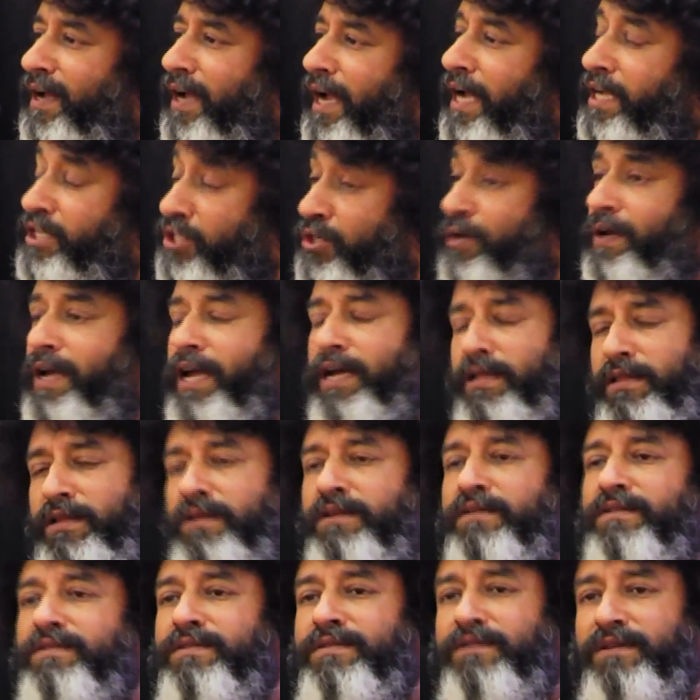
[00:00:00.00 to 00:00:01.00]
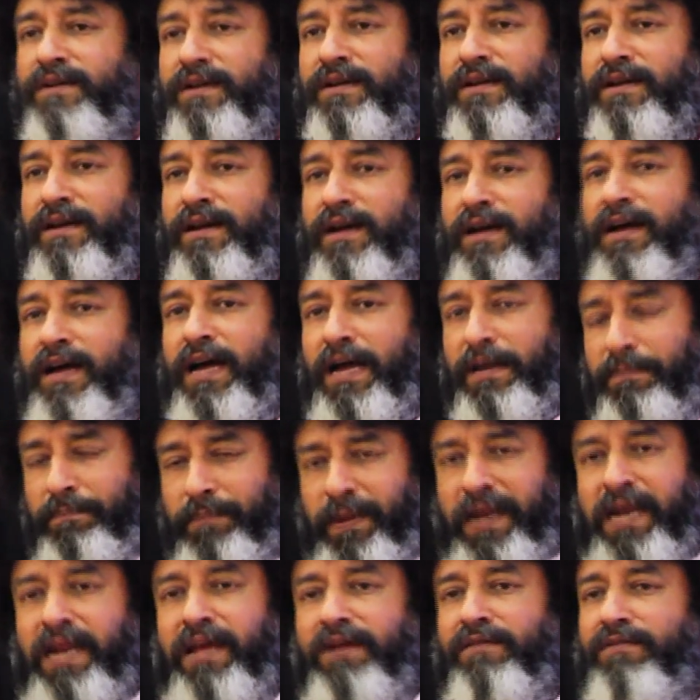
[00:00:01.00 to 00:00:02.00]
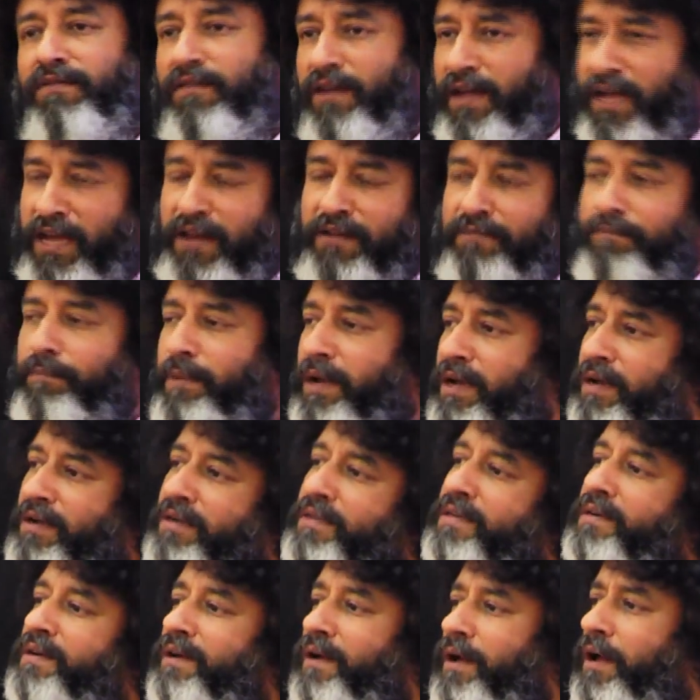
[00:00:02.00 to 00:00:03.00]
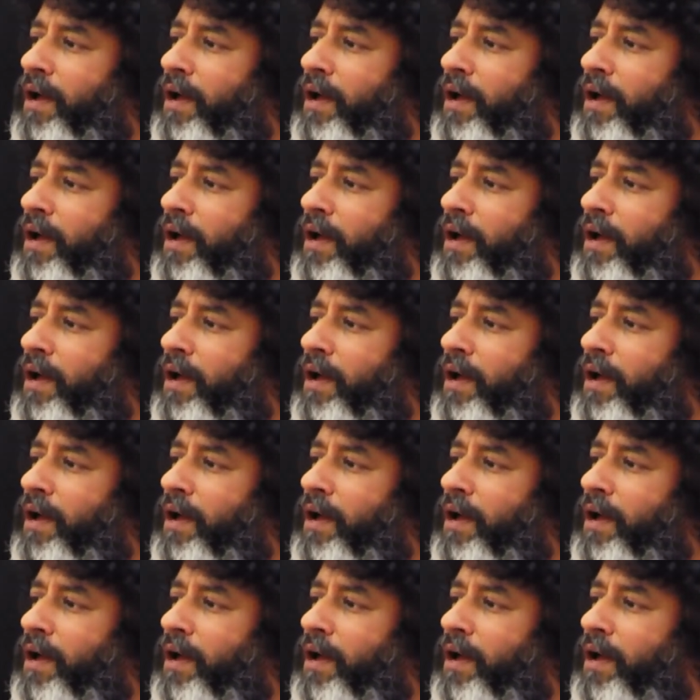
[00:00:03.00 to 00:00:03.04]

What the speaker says: And together, I believe we can build